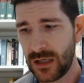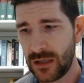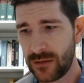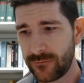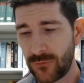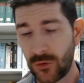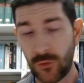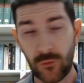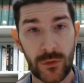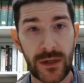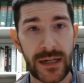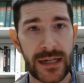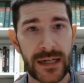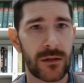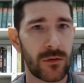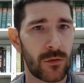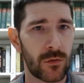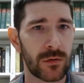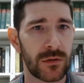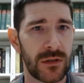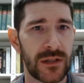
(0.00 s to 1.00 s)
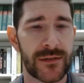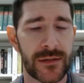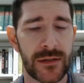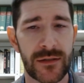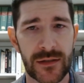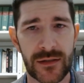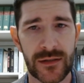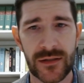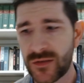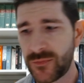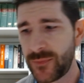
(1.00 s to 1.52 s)
read or listen to
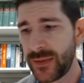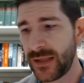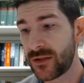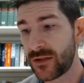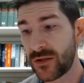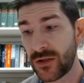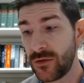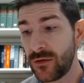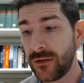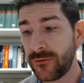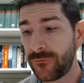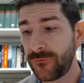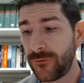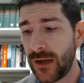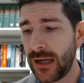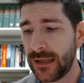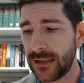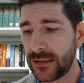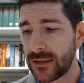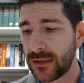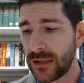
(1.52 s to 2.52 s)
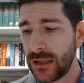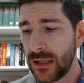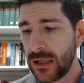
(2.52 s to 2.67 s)
this speech. And you can find